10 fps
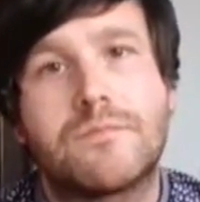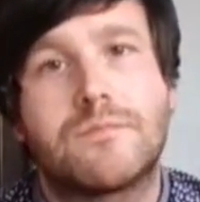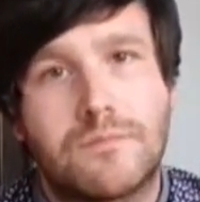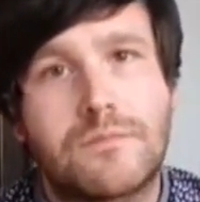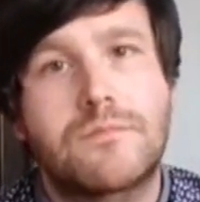
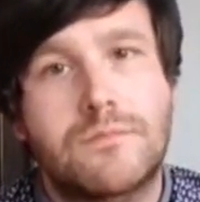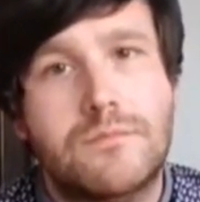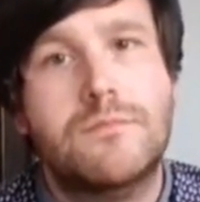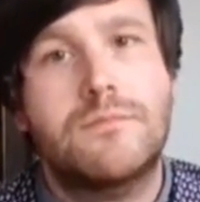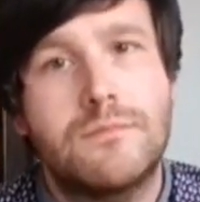
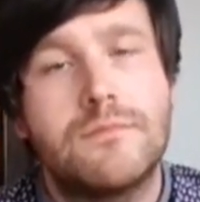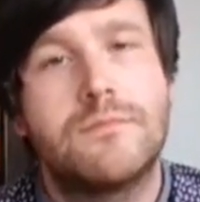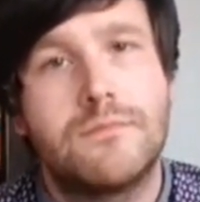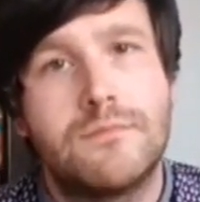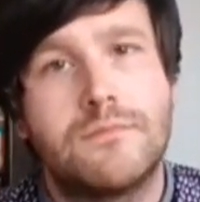
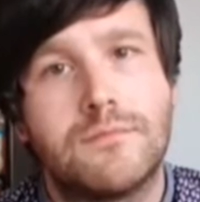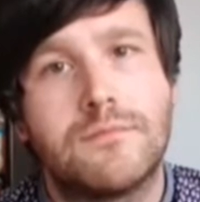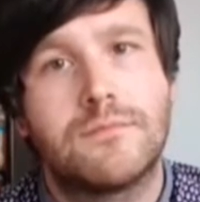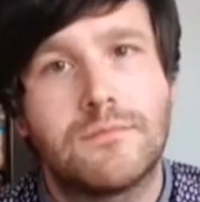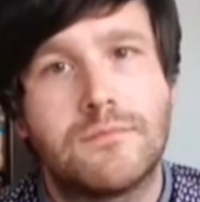
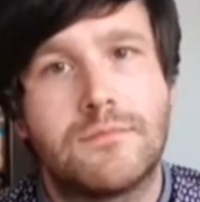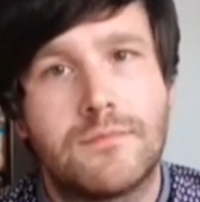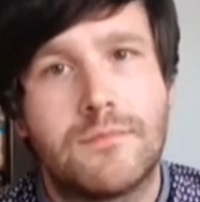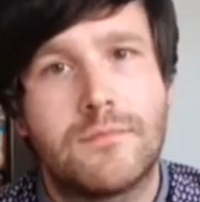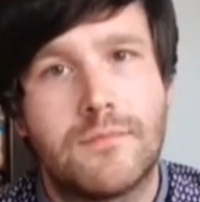
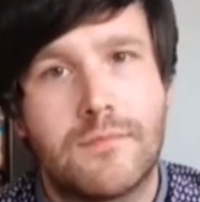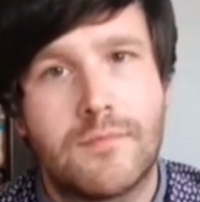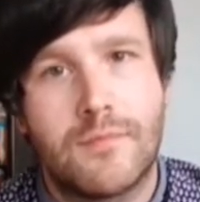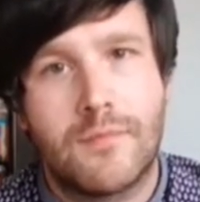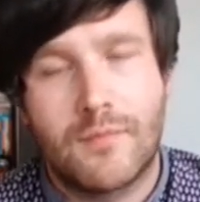
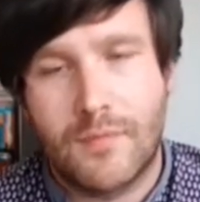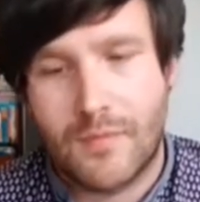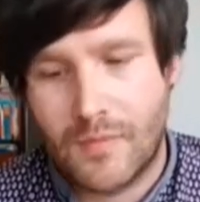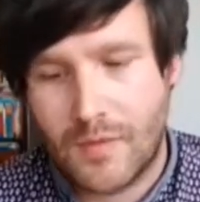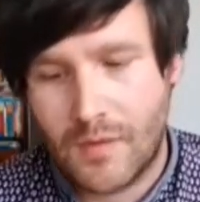
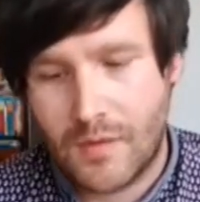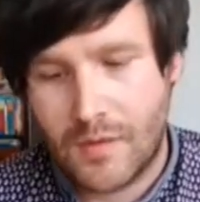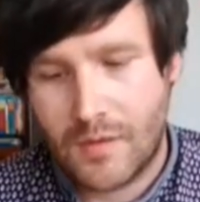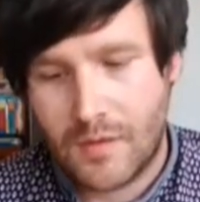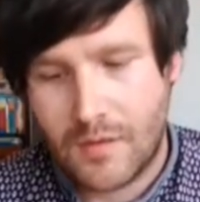
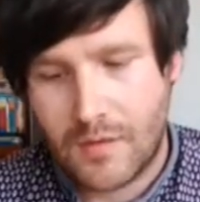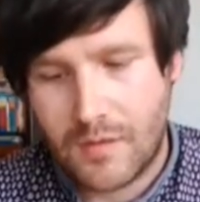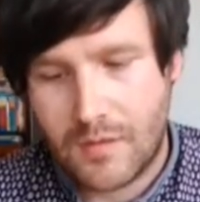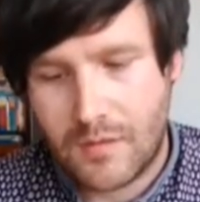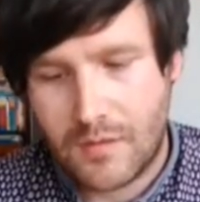
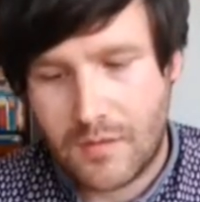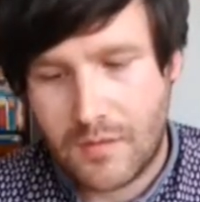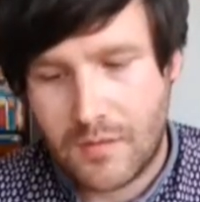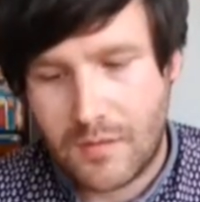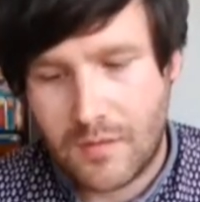
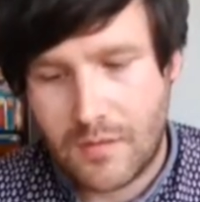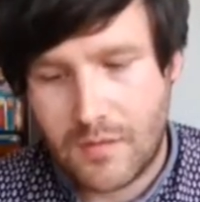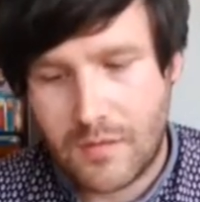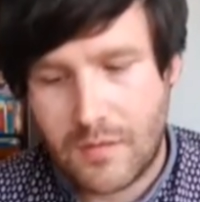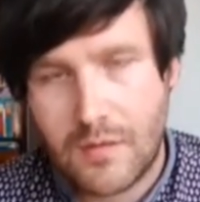
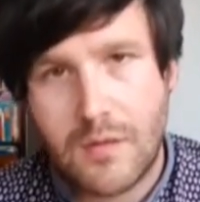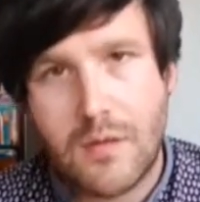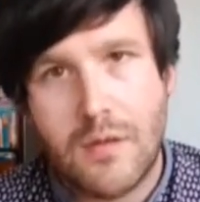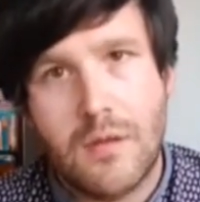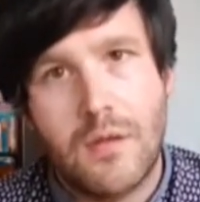
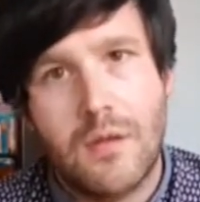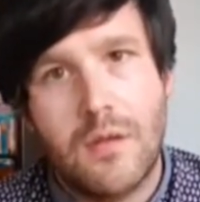[no speech]